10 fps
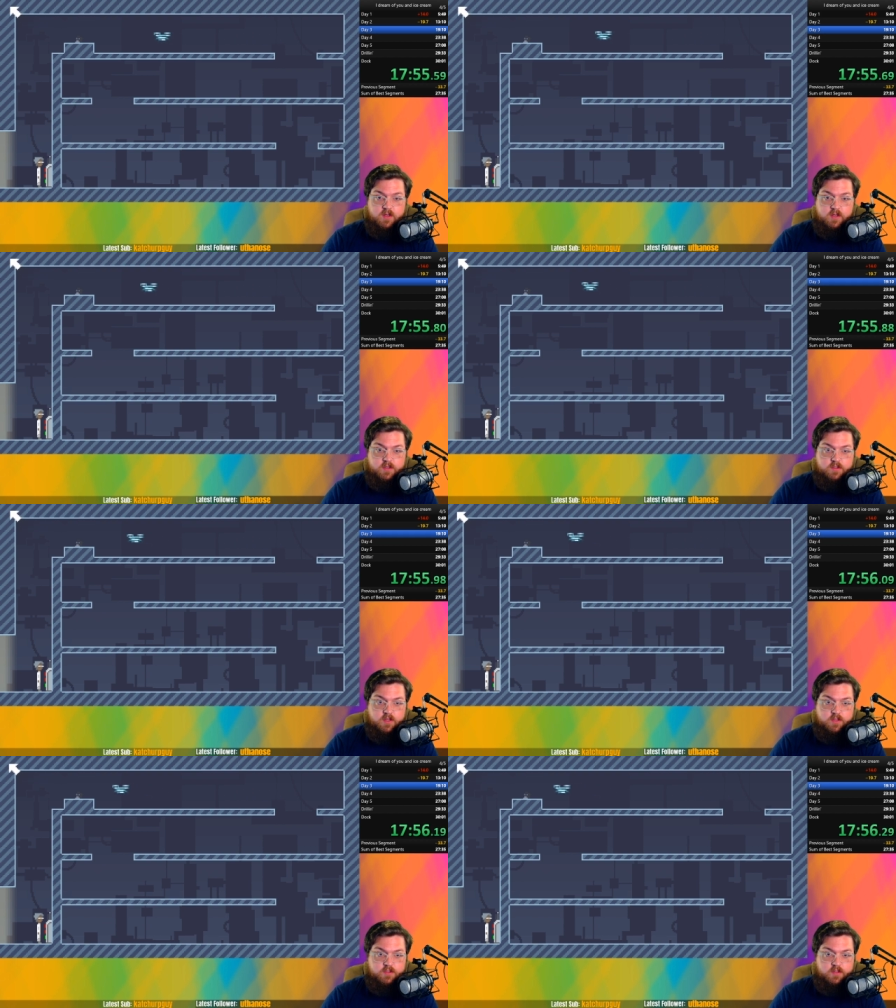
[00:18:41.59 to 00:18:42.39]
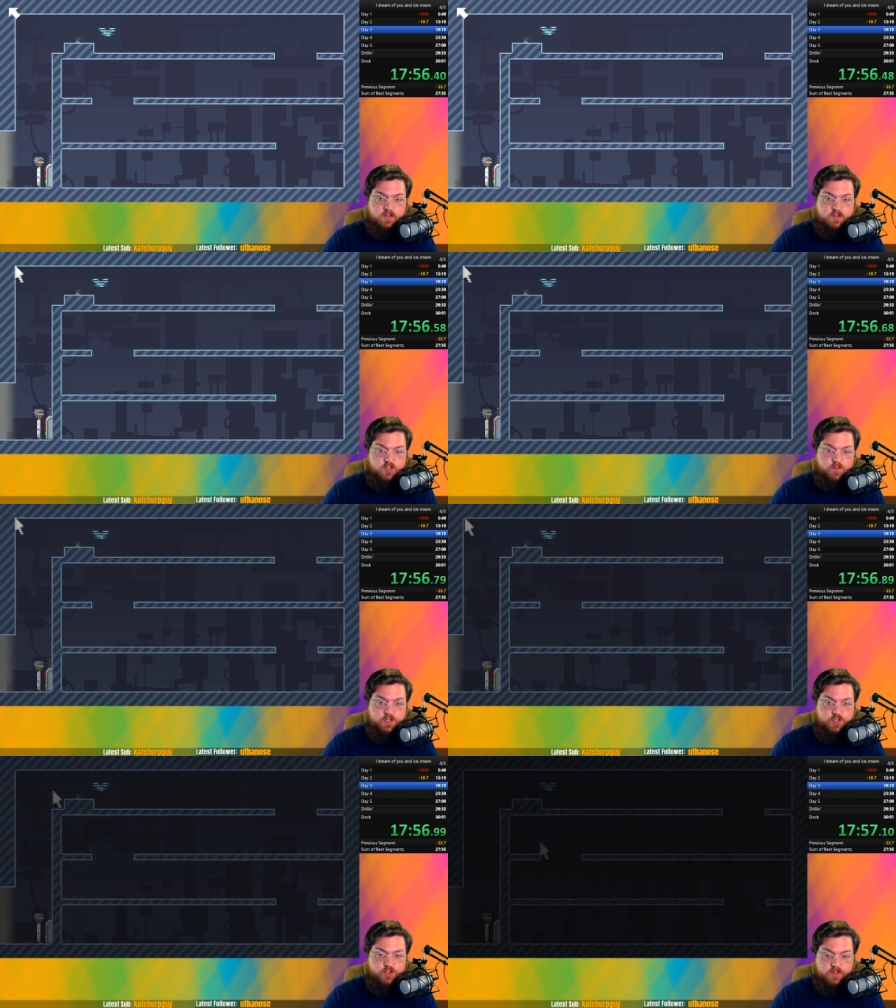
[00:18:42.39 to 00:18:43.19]
a, a, a
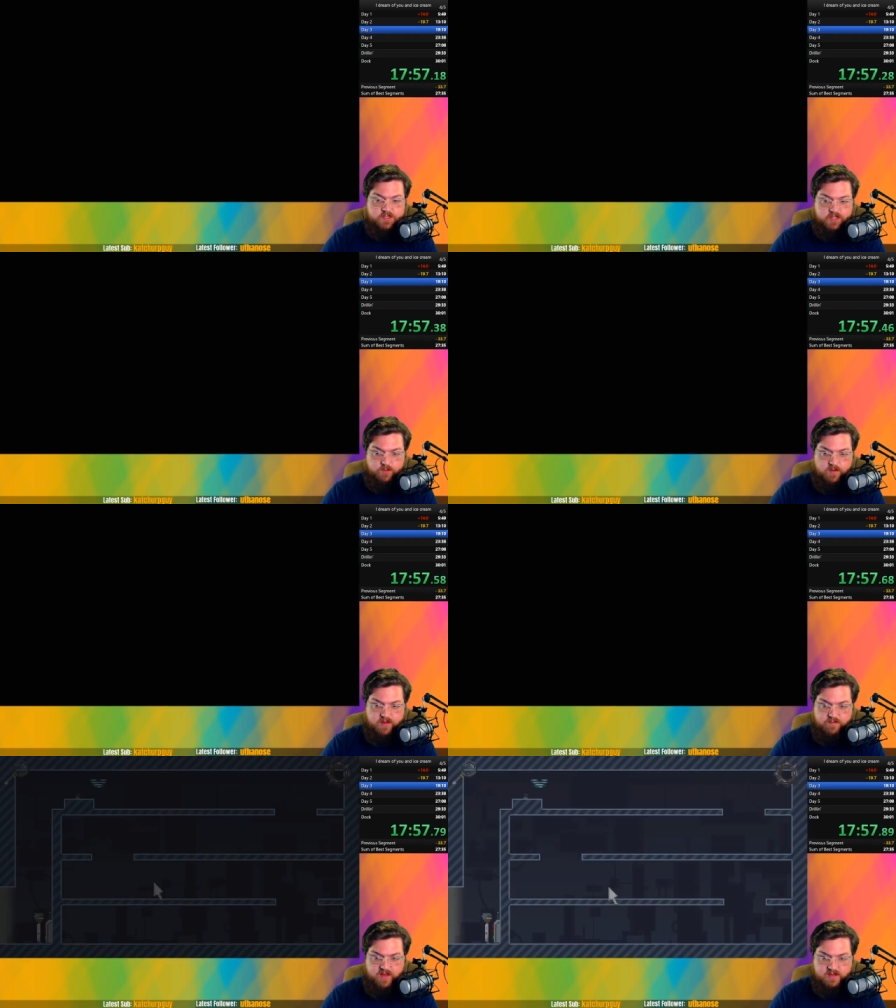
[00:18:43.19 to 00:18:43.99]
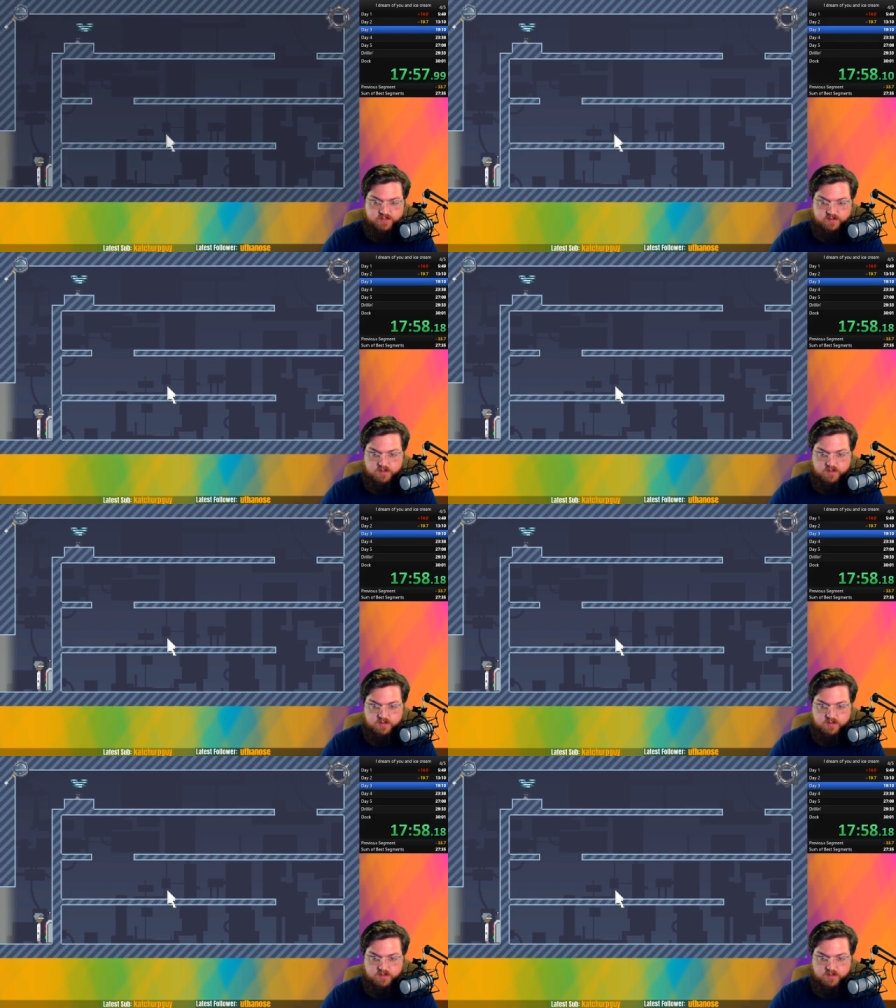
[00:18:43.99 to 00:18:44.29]
Switch joystick around that fast.